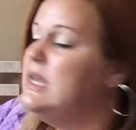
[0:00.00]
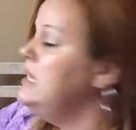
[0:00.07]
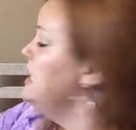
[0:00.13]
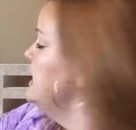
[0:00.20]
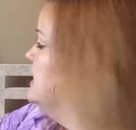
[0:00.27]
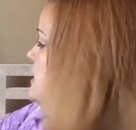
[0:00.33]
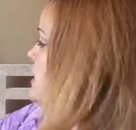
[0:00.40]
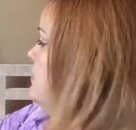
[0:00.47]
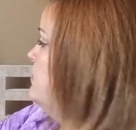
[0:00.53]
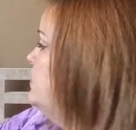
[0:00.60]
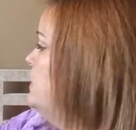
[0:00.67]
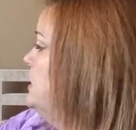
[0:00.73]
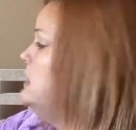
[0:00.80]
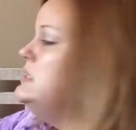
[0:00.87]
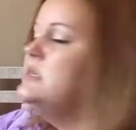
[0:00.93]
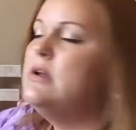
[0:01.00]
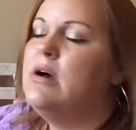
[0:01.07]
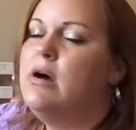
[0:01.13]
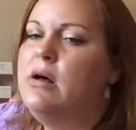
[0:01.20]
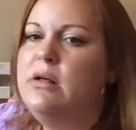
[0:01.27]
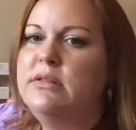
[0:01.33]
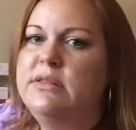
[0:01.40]
And I'm going to
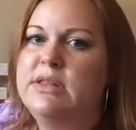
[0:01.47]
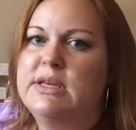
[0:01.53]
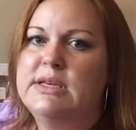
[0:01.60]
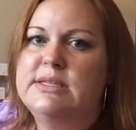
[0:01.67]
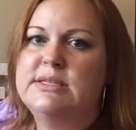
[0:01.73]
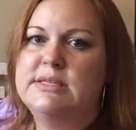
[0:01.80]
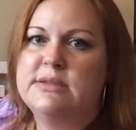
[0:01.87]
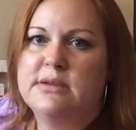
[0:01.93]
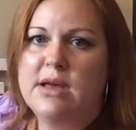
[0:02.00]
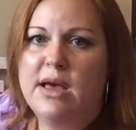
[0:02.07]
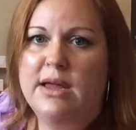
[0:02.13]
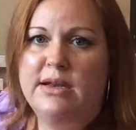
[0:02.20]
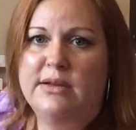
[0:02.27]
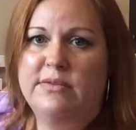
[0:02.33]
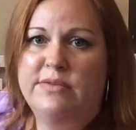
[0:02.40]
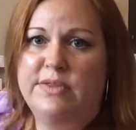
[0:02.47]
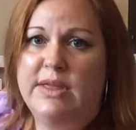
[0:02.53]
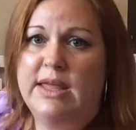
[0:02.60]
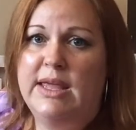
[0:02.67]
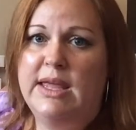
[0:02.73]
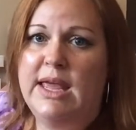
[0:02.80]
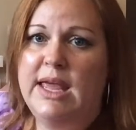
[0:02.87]
call this kind of
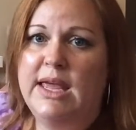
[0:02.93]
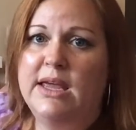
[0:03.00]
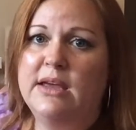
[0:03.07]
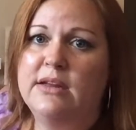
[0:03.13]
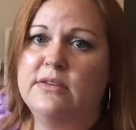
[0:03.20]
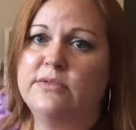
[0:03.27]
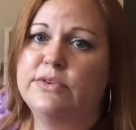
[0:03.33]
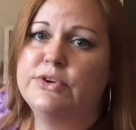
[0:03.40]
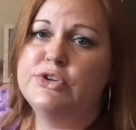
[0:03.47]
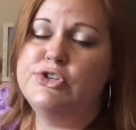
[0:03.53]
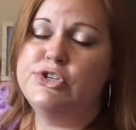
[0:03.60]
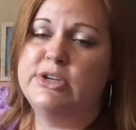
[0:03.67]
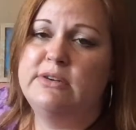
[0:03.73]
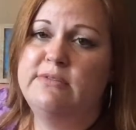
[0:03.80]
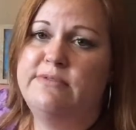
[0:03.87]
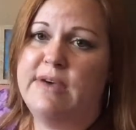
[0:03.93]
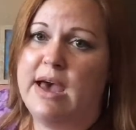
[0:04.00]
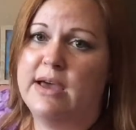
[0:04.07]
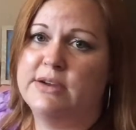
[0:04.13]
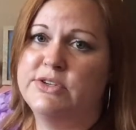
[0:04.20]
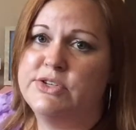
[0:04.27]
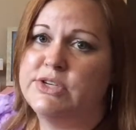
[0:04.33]
thing a conversion
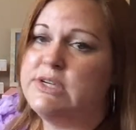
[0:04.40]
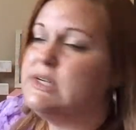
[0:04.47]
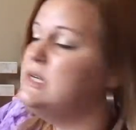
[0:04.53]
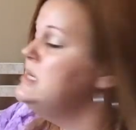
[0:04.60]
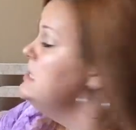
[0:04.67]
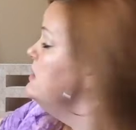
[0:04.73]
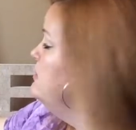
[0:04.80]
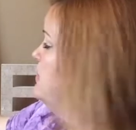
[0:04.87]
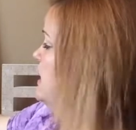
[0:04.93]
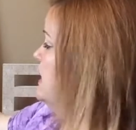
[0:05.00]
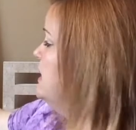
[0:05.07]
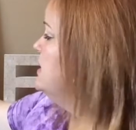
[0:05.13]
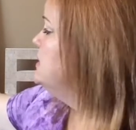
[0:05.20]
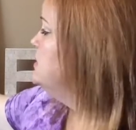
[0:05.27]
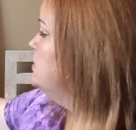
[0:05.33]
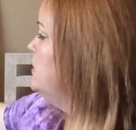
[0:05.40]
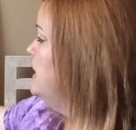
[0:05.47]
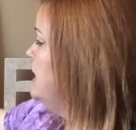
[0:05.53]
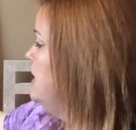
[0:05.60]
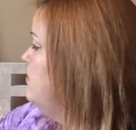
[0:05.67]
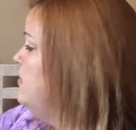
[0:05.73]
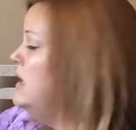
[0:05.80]
factor, because
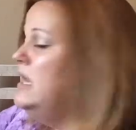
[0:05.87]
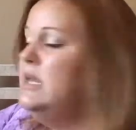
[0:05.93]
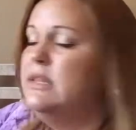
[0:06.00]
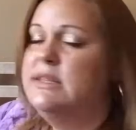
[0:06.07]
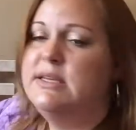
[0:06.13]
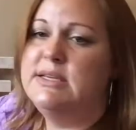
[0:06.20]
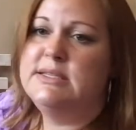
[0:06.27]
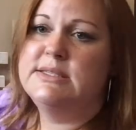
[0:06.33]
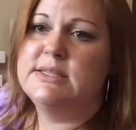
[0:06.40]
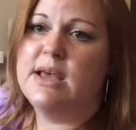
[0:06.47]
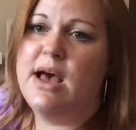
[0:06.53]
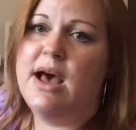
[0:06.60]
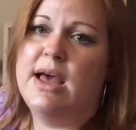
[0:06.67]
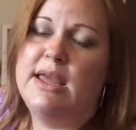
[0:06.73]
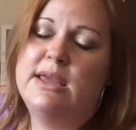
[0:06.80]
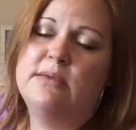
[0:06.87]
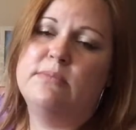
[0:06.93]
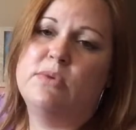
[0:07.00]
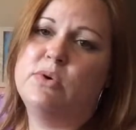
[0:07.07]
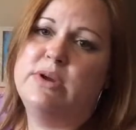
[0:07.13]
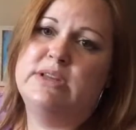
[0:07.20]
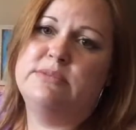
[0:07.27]
when I make this, I
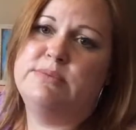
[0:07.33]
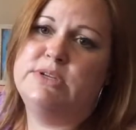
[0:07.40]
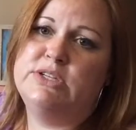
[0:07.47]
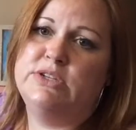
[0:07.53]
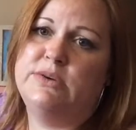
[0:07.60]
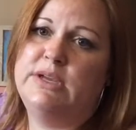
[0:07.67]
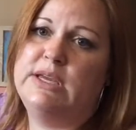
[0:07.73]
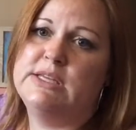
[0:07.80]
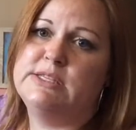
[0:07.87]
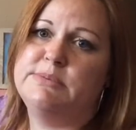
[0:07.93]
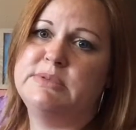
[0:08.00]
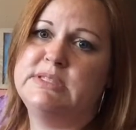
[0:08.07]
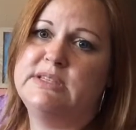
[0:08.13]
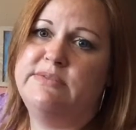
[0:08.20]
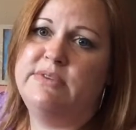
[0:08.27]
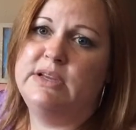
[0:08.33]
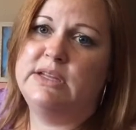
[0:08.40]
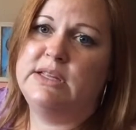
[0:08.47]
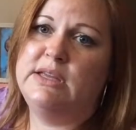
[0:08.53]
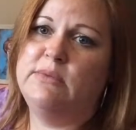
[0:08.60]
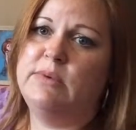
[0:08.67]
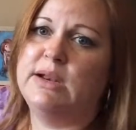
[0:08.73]
am going to be doing it
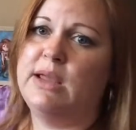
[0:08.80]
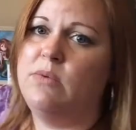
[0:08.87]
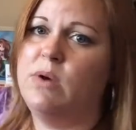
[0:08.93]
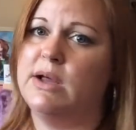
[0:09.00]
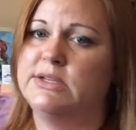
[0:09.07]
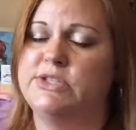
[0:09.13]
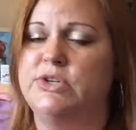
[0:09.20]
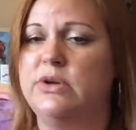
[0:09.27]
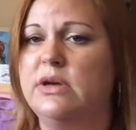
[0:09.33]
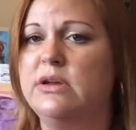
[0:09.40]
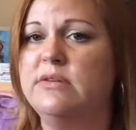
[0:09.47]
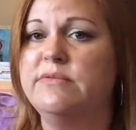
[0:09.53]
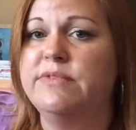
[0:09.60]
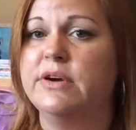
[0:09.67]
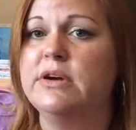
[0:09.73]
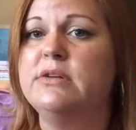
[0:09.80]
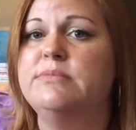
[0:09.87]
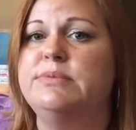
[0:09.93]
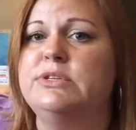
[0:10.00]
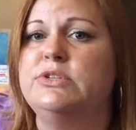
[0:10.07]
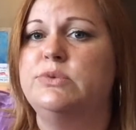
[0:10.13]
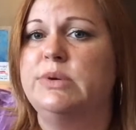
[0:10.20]
specifically when I want to convert
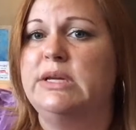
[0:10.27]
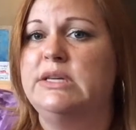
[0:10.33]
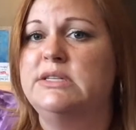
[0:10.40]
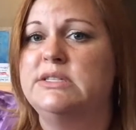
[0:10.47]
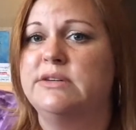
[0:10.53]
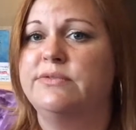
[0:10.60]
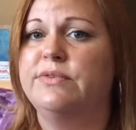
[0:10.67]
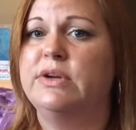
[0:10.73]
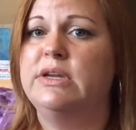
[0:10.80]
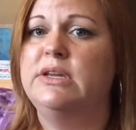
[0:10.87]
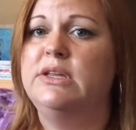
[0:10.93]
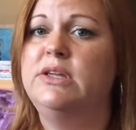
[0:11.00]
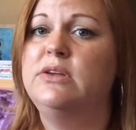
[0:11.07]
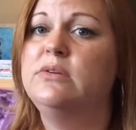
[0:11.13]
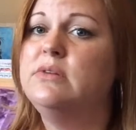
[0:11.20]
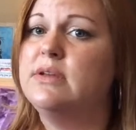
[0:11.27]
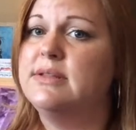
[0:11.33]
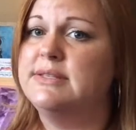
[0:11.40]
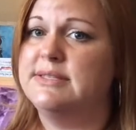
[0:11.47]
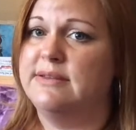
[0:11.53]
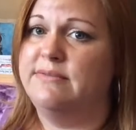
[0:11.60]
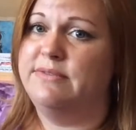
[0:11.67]
between different
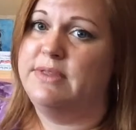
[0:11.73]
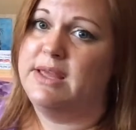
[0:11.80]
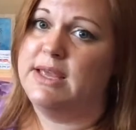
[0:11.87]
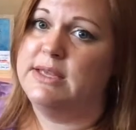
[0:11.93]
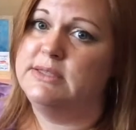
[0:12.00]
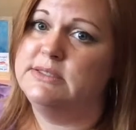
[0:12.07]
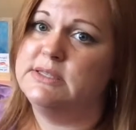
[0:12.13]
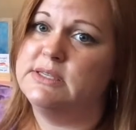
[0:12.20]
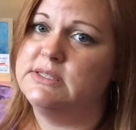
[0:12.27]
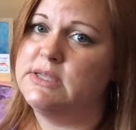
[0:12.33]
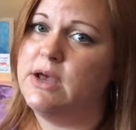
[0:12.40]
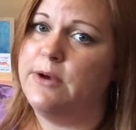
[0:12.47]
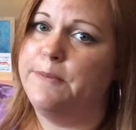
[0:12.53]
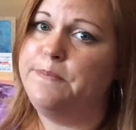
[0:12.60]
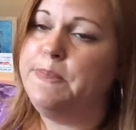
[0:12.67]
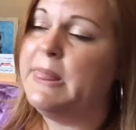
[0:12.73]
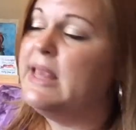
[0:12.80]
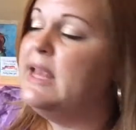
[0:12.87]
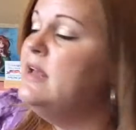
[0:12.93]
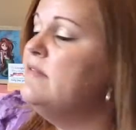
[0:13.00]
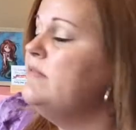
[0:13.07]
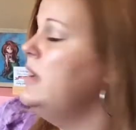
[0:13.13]
units of things. So
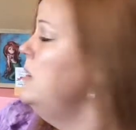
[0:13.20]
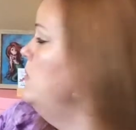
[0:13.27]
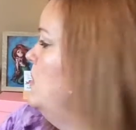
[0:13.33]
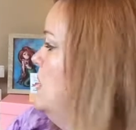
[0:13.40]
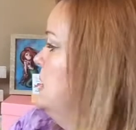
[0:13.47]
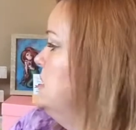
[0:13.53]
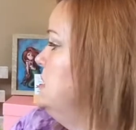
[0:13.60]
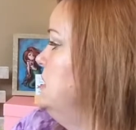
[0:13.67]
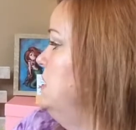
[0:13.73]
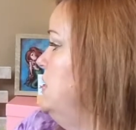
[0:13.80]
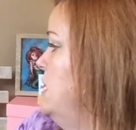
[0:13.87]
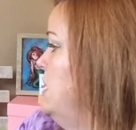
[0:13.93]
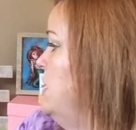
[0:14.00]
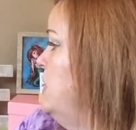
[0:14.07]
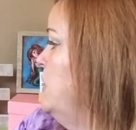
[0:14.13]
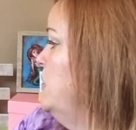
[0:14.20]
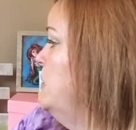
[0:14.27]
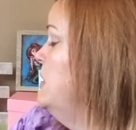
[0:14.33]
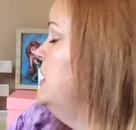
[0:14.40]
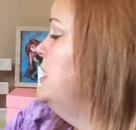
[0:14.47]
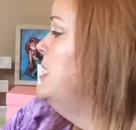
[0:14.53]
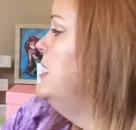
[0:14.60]
if I want to know
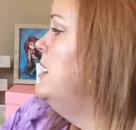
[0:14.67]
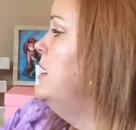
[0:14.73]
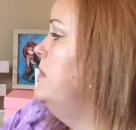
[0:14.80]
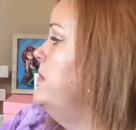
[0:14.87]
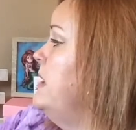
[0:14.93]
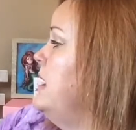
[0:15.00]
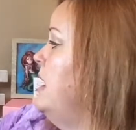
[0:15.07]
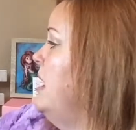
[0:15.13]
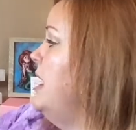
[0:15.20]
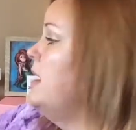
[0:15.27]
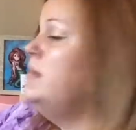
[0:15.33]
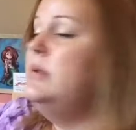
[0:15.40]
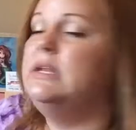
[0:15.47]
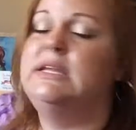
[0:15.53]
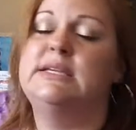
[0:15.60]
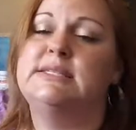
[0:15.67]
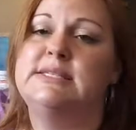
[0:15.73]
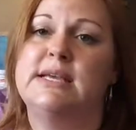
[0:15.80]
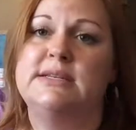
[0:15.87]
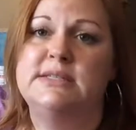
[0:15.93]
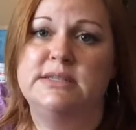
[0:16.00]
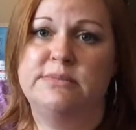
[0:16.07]
how many
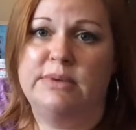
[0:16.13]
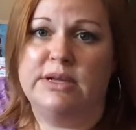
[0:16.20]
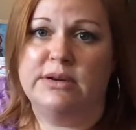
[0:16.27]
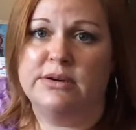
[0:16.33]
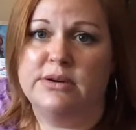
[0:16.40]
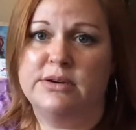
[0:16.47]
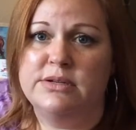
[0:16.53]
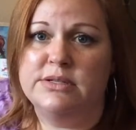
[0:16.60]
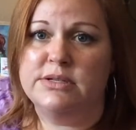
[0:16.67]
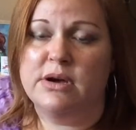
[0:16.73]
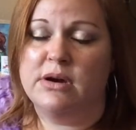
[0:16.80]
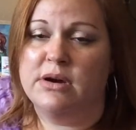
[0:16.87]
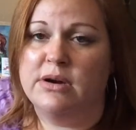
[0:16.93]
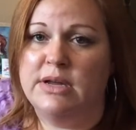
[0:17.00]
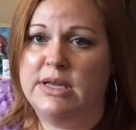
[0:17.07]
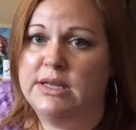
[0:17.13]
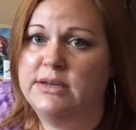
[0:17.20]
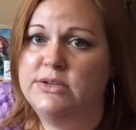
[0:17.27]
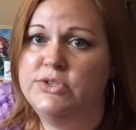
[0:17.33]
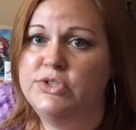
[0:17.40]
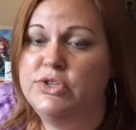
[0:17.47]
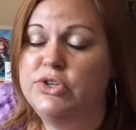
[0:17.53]
centimeters are
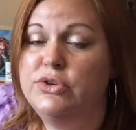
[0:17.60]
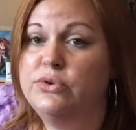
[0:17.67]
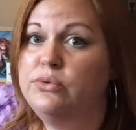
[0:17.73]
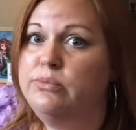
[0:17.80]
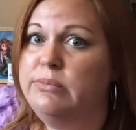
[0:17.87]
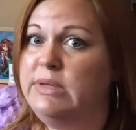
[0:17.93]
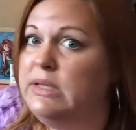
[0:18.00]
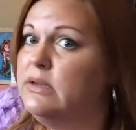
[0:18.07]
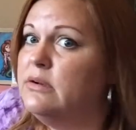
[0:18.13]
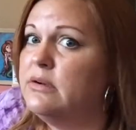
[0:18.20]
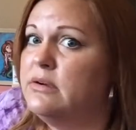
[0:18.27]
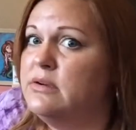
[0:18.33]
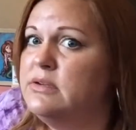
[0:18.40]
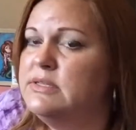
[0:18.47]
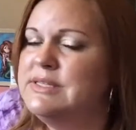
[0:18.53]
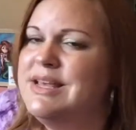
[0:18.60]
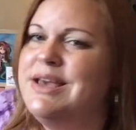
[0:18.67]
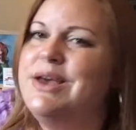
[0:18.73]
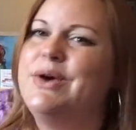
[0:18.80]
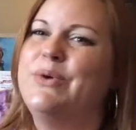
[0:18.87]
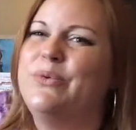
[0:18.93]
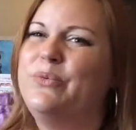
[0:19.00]
in 2 meters,
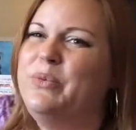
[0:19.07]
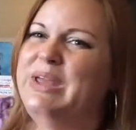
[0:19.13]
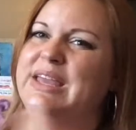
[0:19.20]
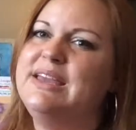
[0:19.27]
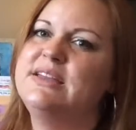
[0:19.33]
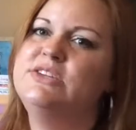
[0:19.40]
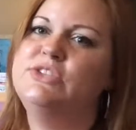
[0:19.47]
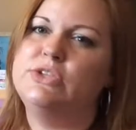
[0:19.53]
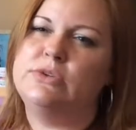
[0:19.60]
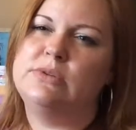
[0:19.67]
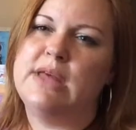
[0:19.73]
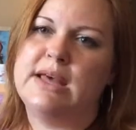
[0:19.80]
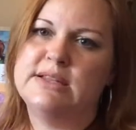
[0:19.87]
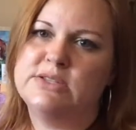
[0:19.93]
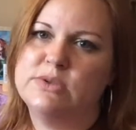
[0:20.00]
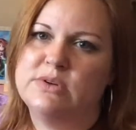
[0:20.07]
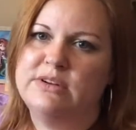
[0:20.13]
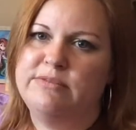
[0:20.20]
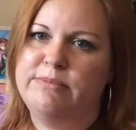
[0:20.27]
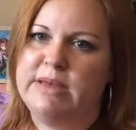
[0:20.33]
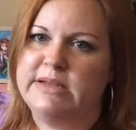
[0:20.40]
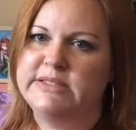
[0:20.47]
we can do that sort
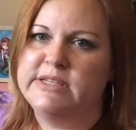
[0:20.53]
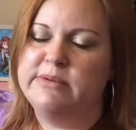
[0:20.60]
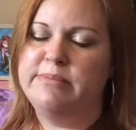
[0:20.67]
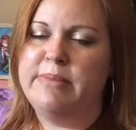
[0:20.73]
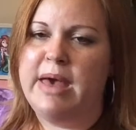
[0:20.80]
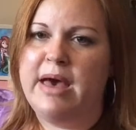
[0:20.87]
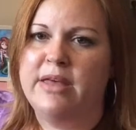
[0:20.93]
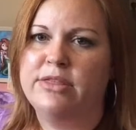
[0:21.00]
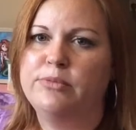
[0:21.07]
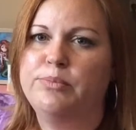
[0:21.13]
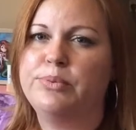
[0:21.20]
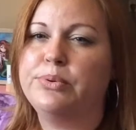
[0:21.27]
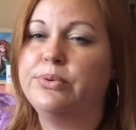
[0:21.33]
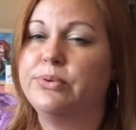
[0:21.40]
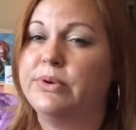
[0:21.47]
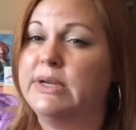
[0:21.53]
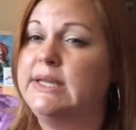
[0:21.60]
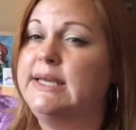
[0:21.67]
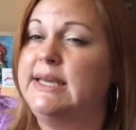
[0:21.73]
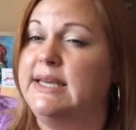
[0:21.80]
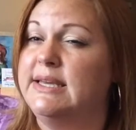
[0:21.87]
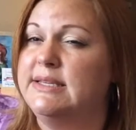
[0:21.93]
of mental math
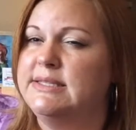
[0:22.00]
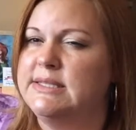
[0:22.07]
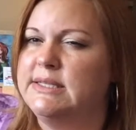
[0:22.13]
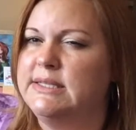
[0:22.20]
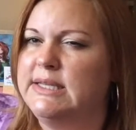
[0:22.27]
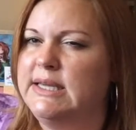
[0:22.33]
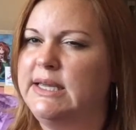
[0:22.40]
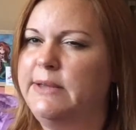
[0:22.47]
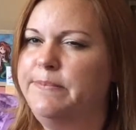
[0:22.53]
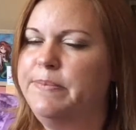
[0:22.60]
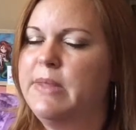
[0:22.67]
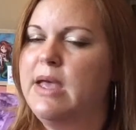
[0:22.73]
pretty easily.